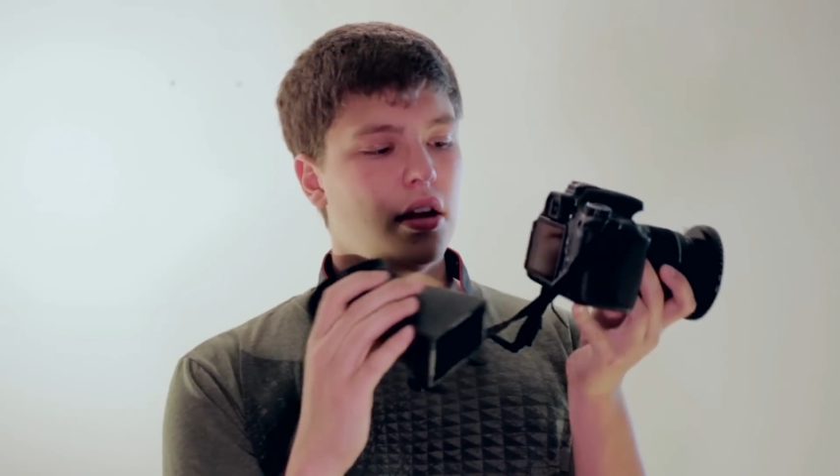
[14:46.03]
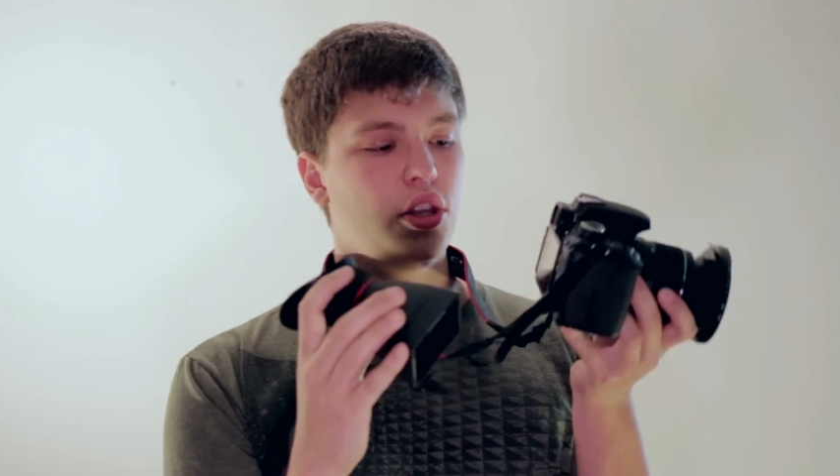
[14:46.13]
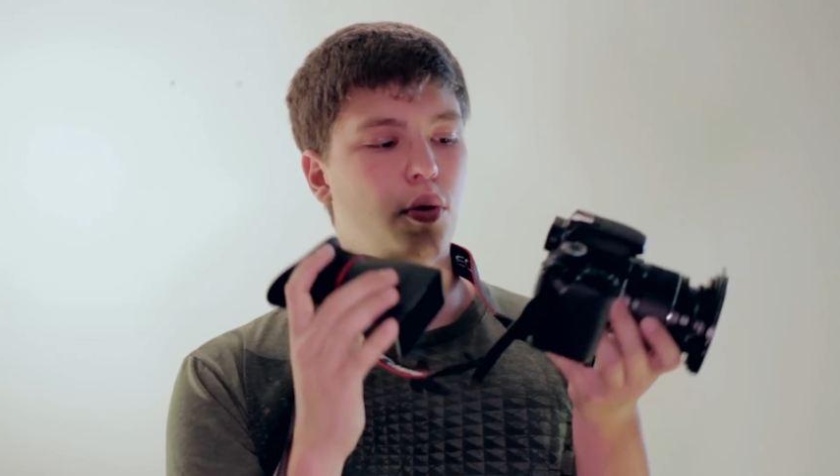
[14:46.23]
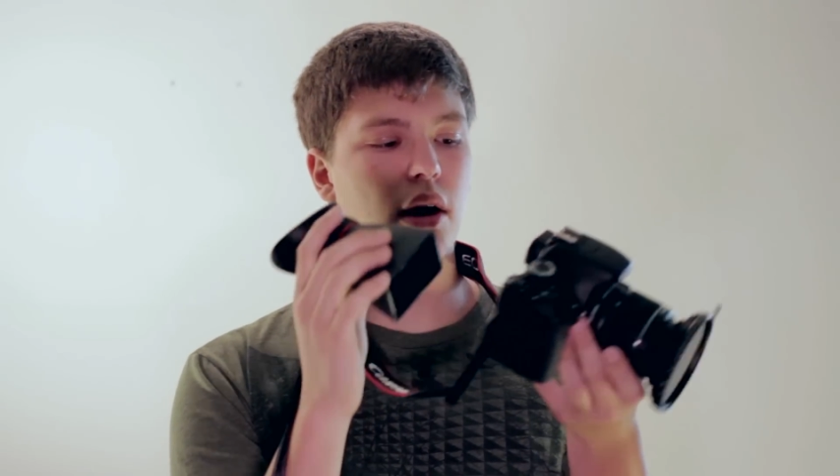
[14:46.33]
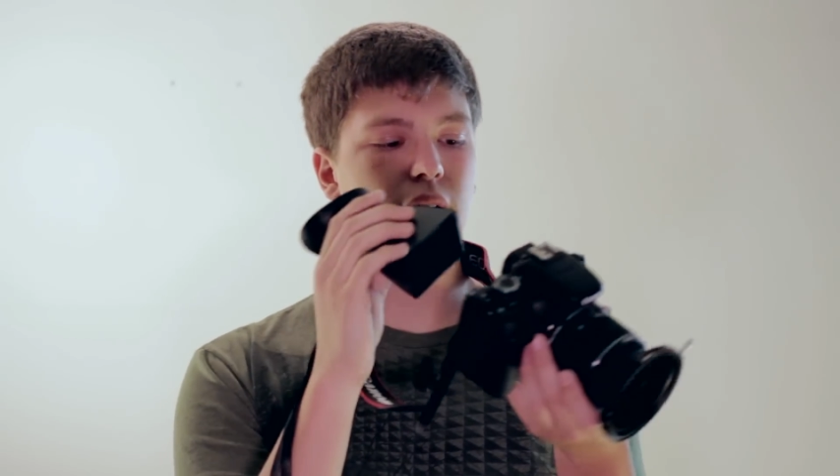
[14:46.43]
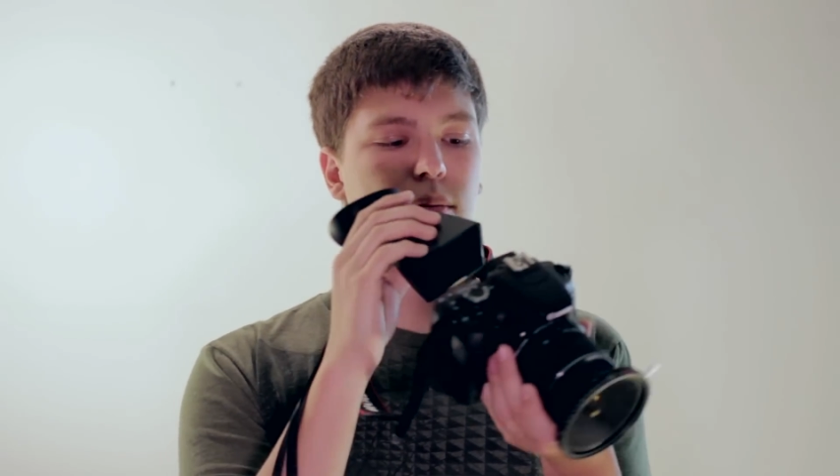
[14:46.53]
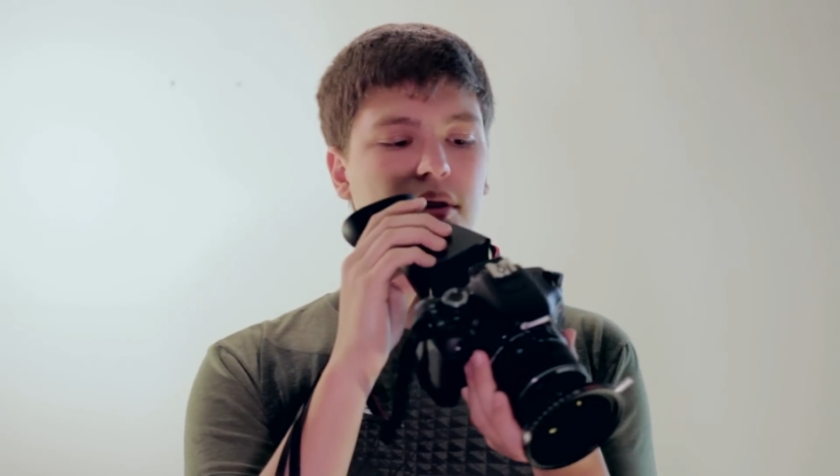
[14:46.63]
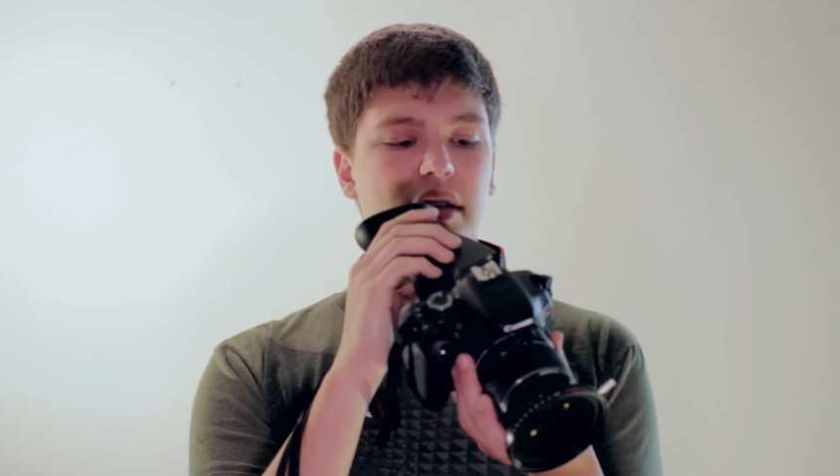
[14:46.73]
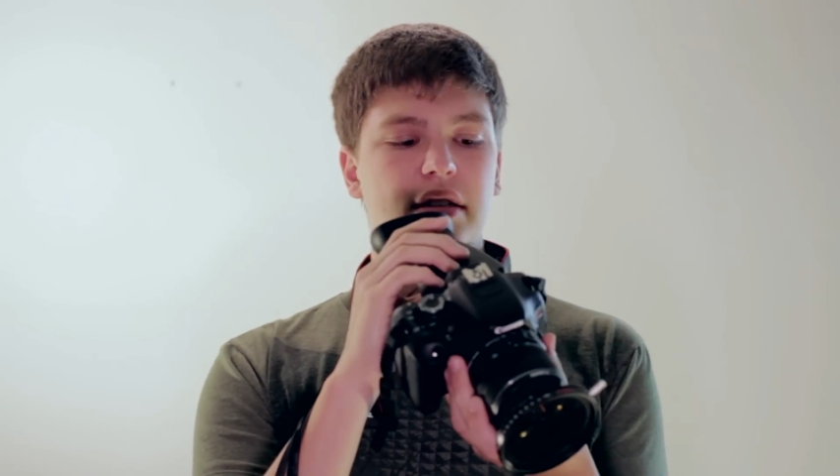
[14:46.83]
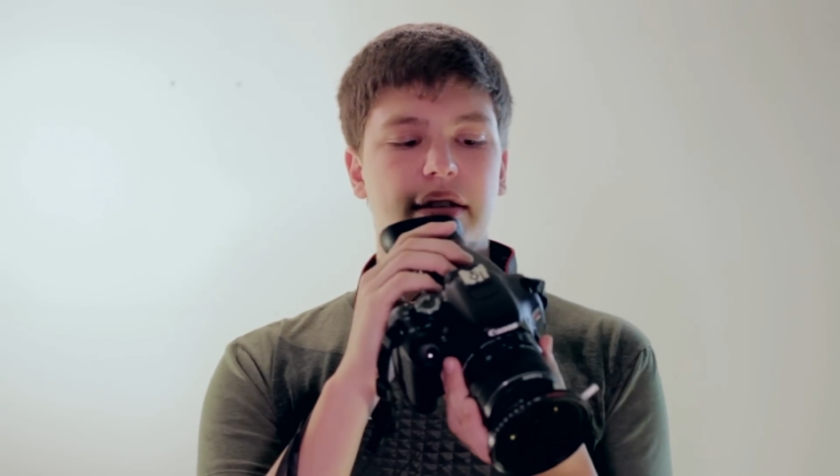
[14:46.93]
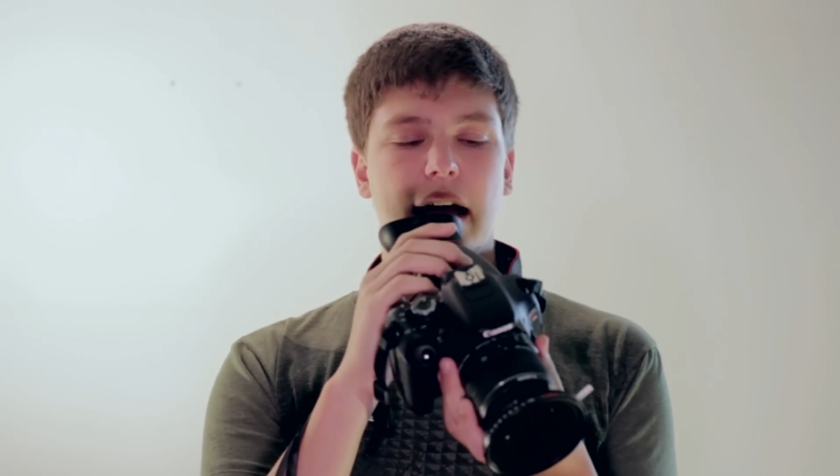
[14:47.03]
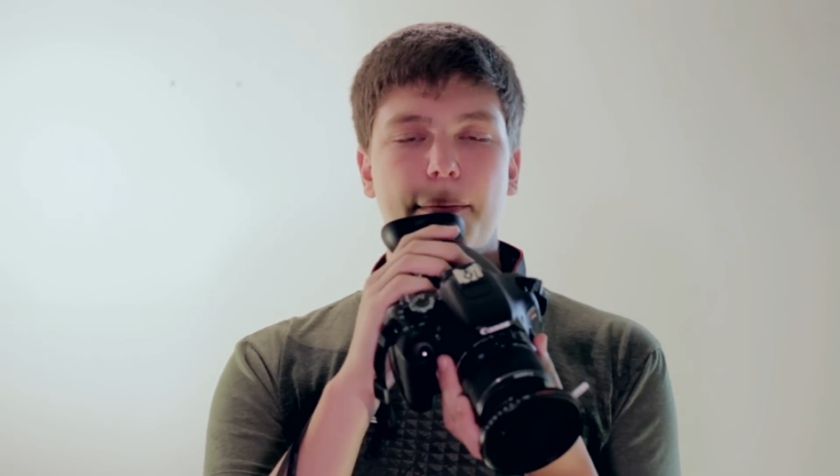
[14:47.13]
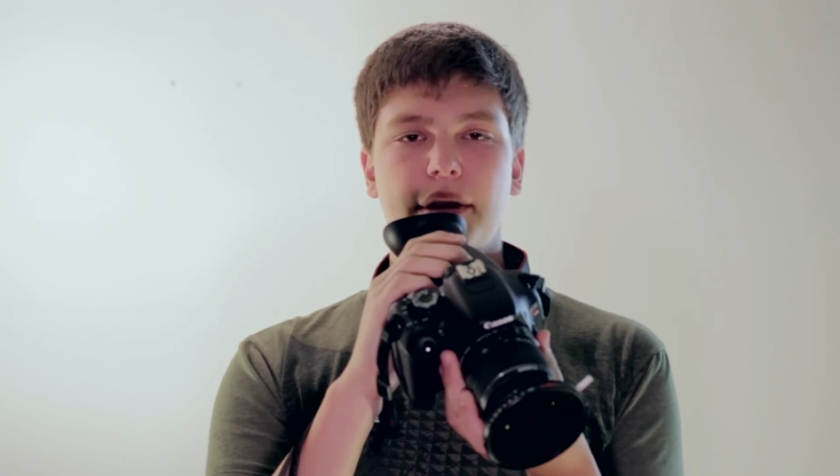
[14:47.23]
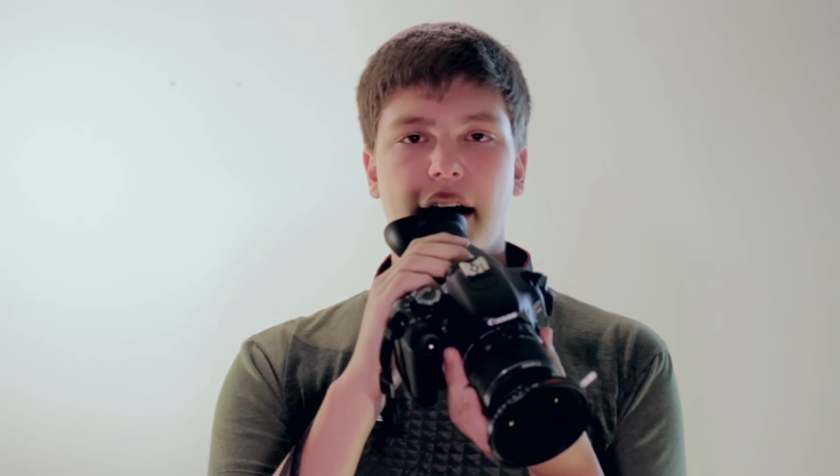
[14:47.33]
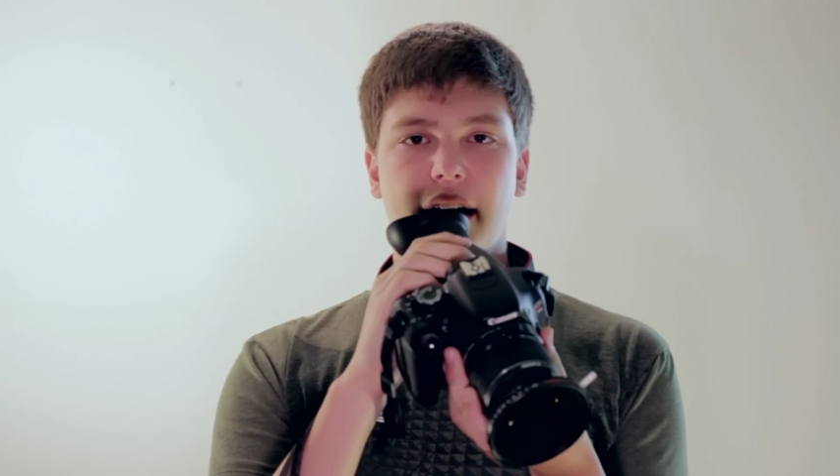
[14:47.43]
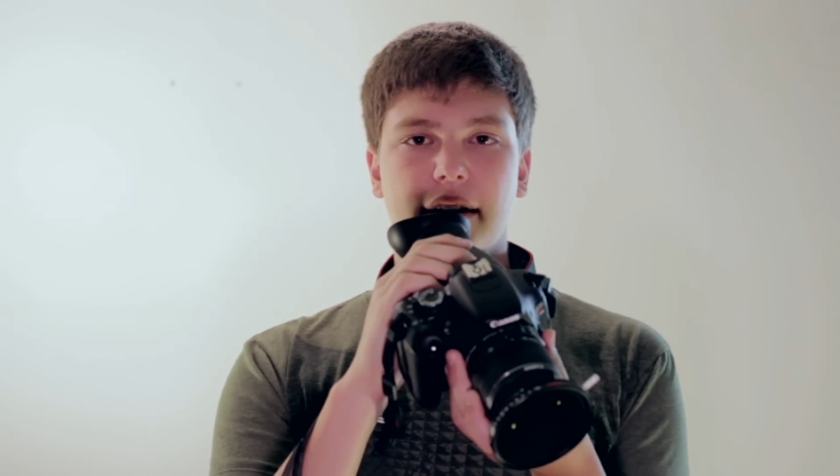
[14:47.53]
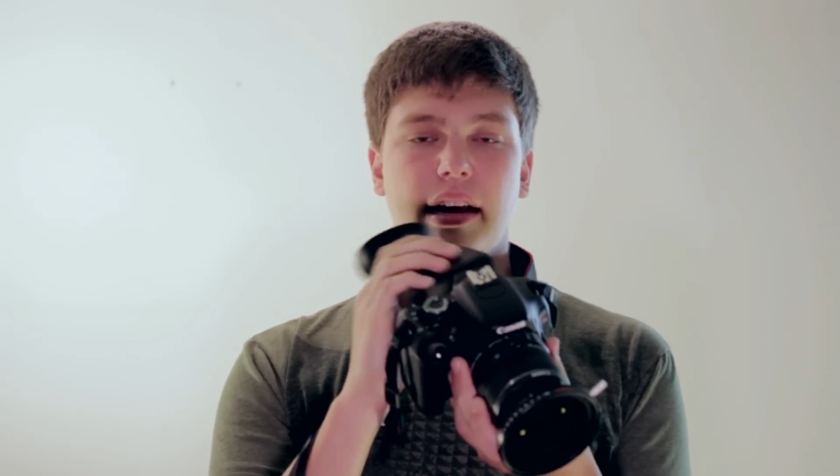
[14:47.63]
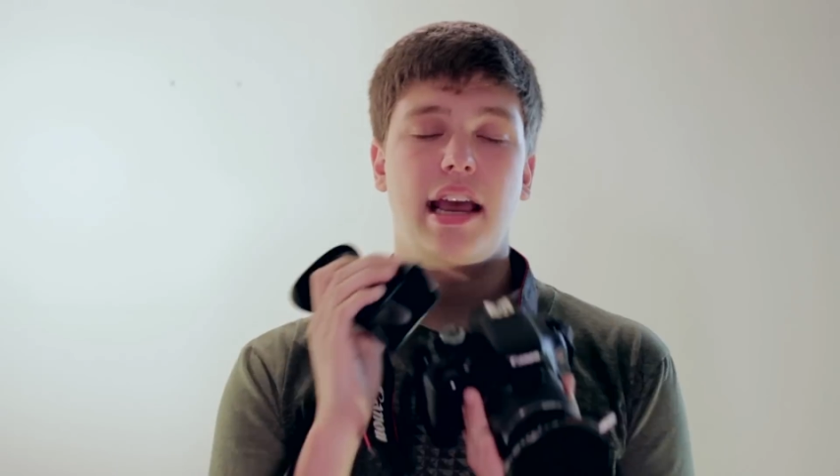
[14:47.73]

you are able to snap it on.